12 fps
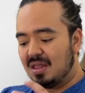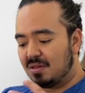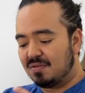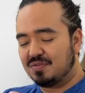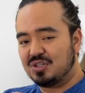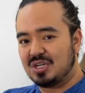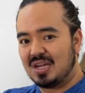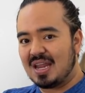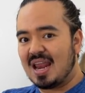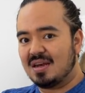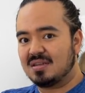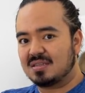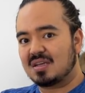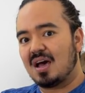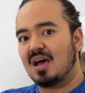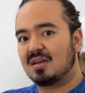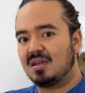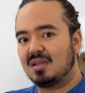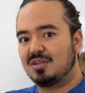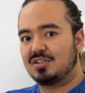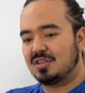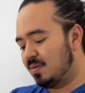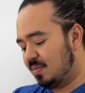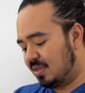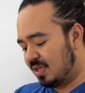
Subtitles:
a lot of gelatinous cartilage in them,